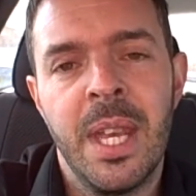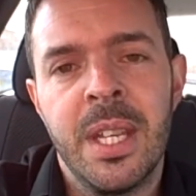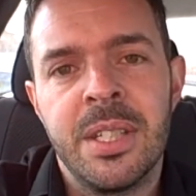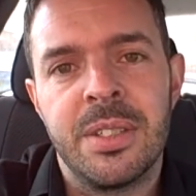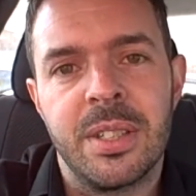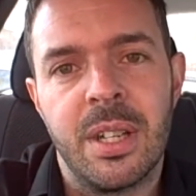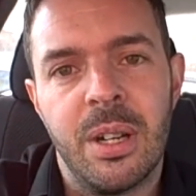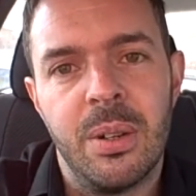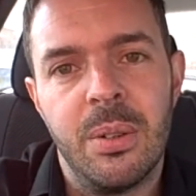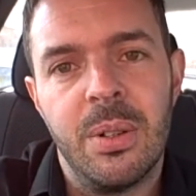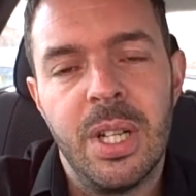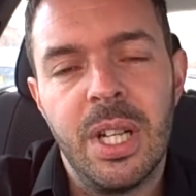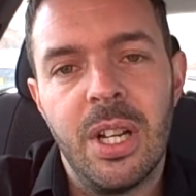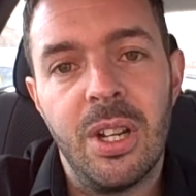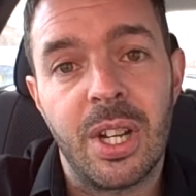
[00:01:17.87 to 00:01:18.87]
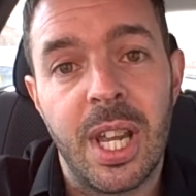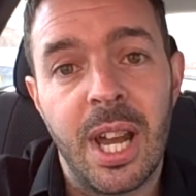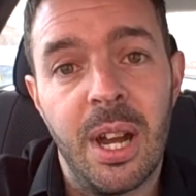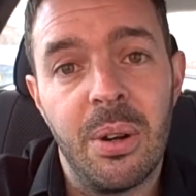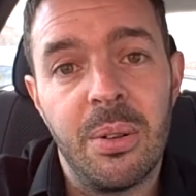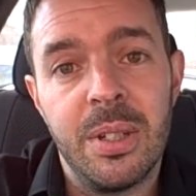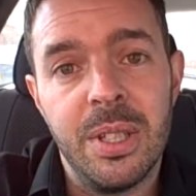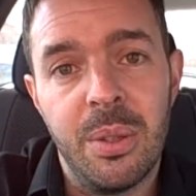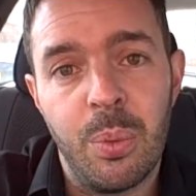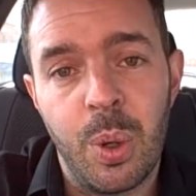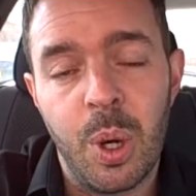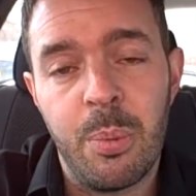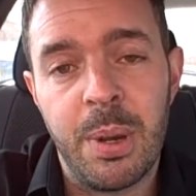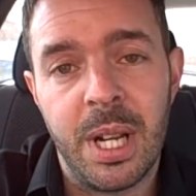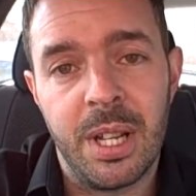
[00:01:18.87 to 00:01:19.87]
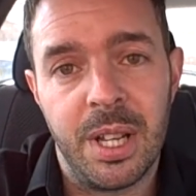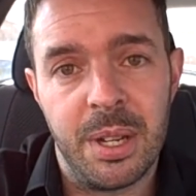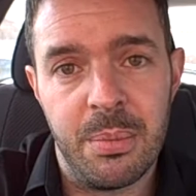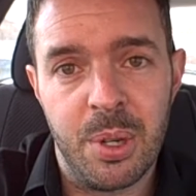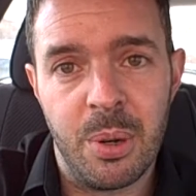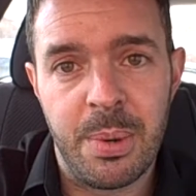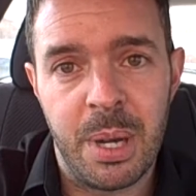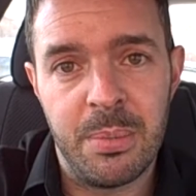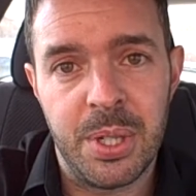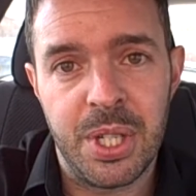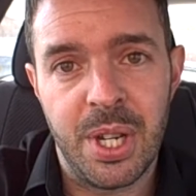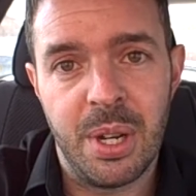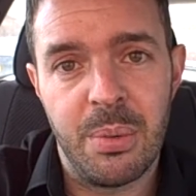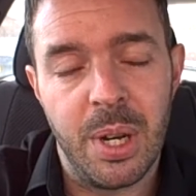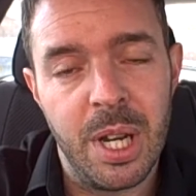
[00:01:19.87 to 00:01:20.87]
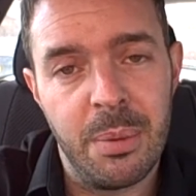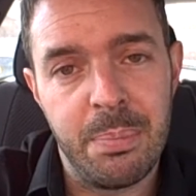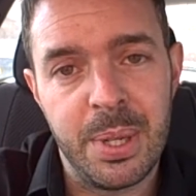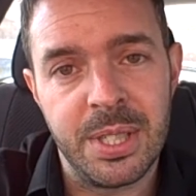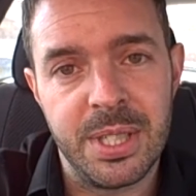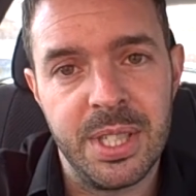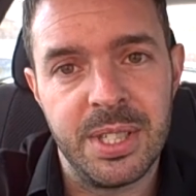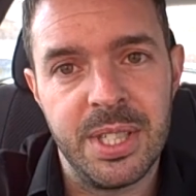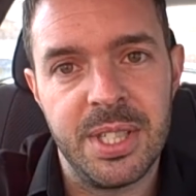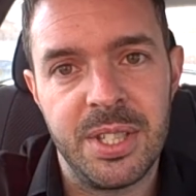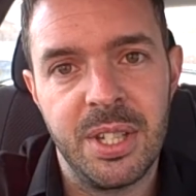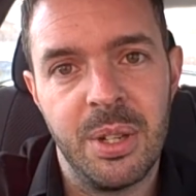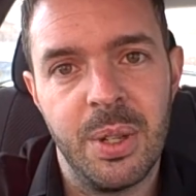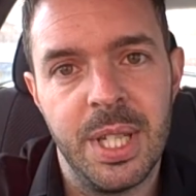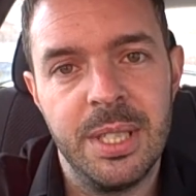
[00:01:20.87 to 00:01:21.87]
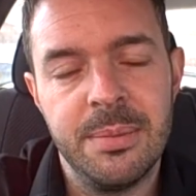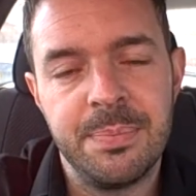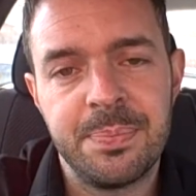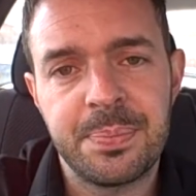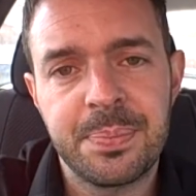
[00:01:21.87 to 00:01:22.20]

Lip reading: So look out. You will be learning more about Michelle and what her business is doing.